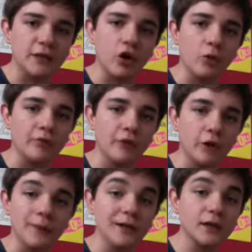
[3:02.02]

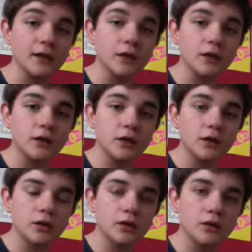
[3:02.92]
homophobic,
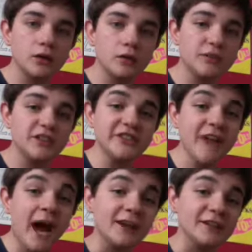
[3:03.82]
which is
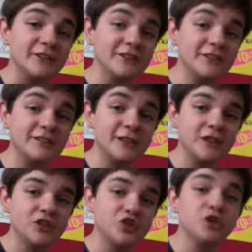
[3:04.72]
nice.
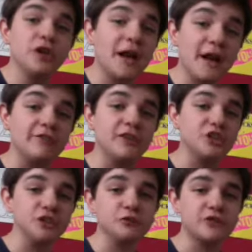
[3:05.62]
Should I ever
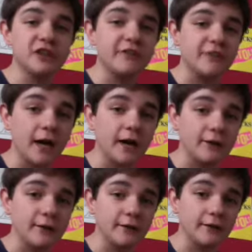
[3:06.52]
choose to live in
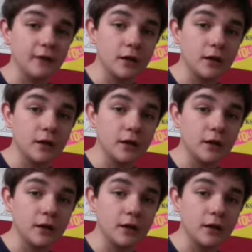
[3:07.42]
Ireland?